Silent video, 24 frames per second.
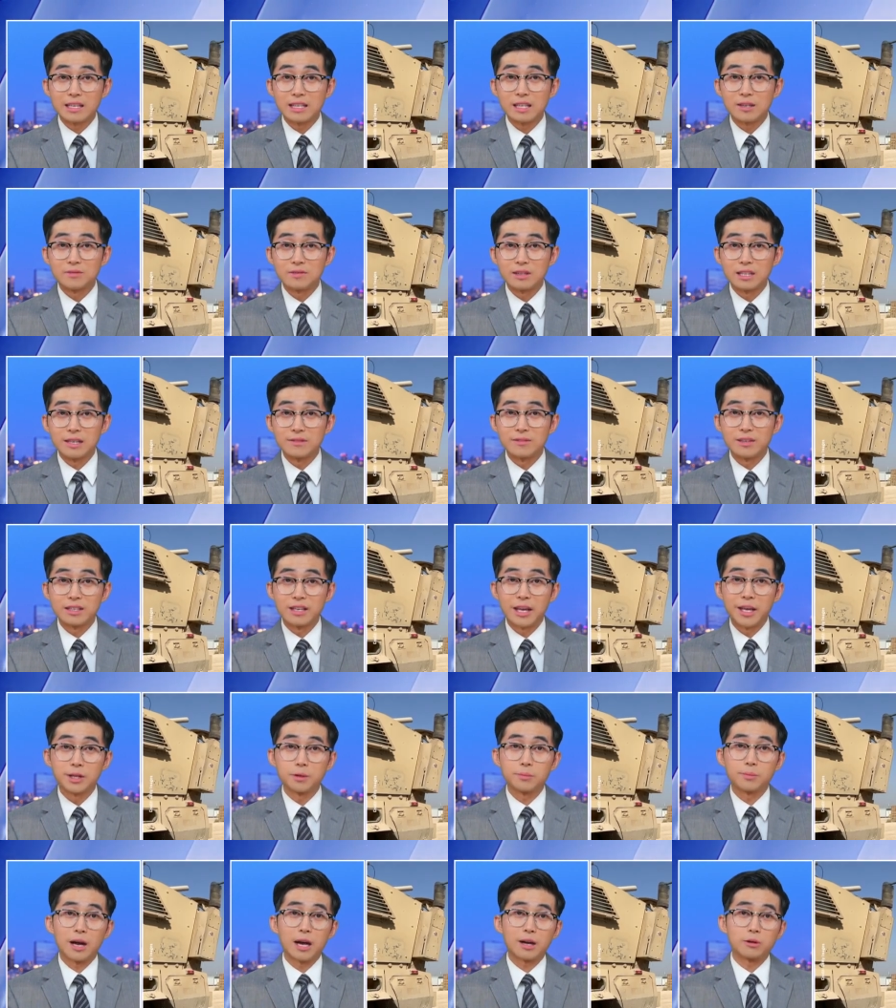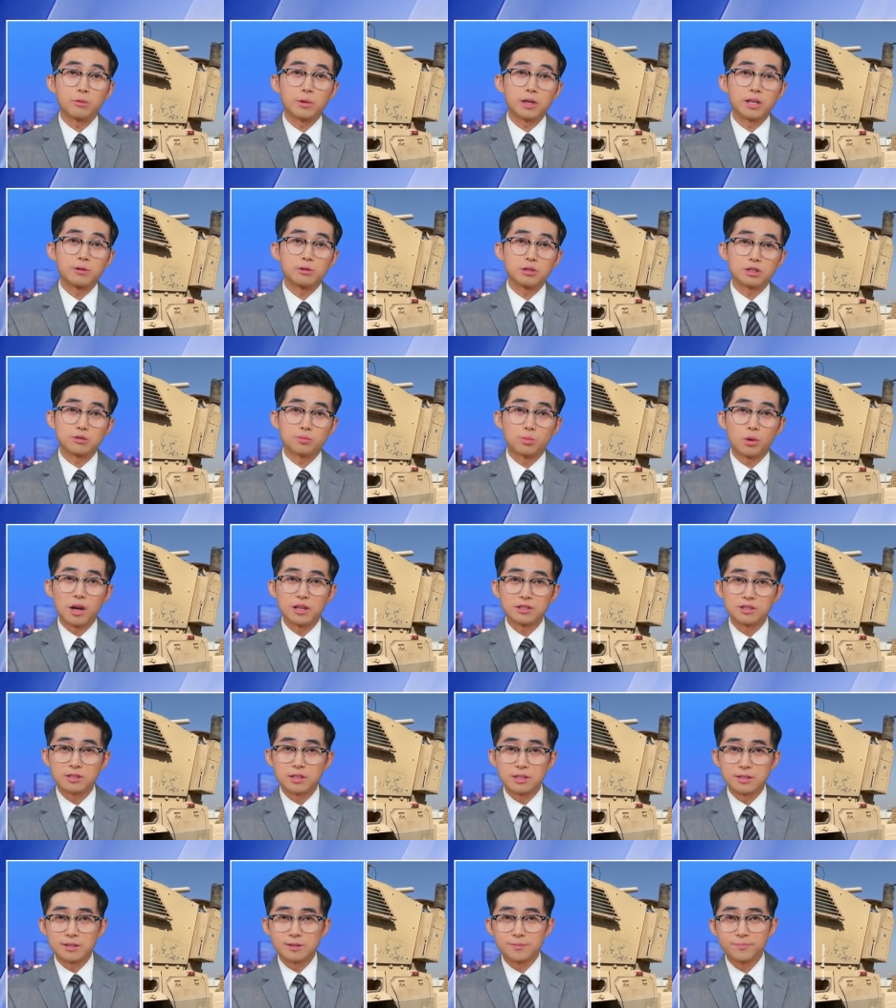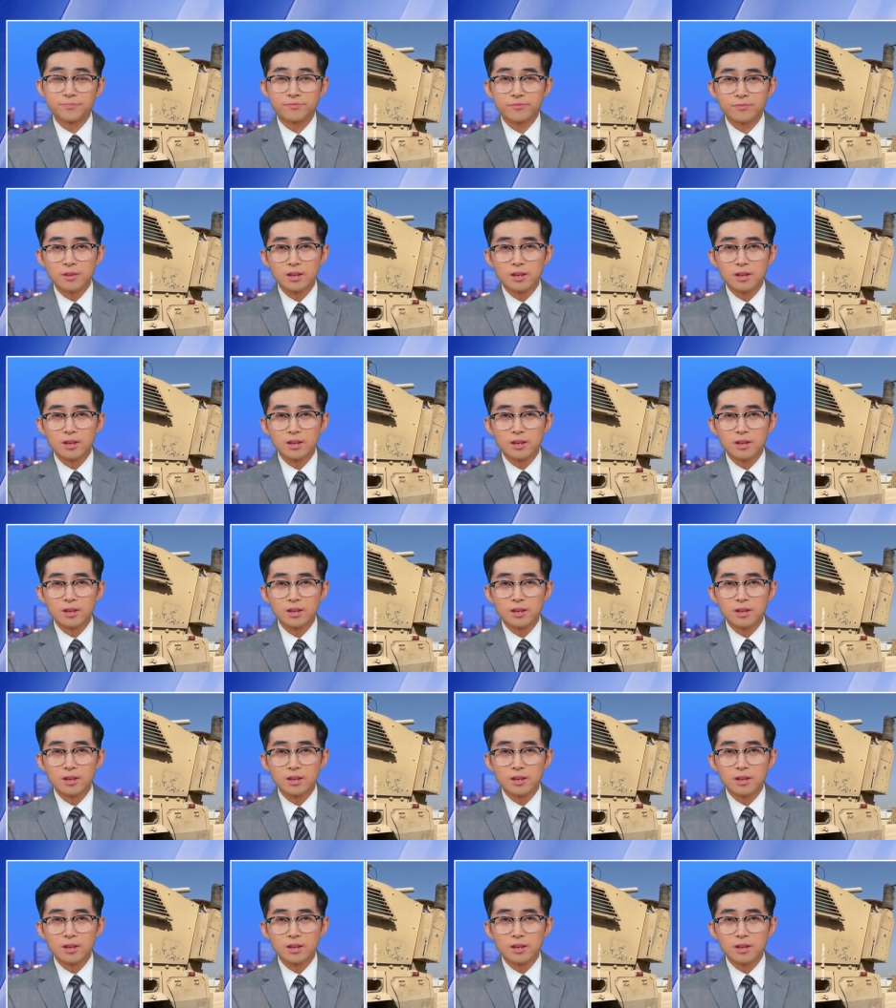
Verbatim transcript: idea of leaving NATO back when he was president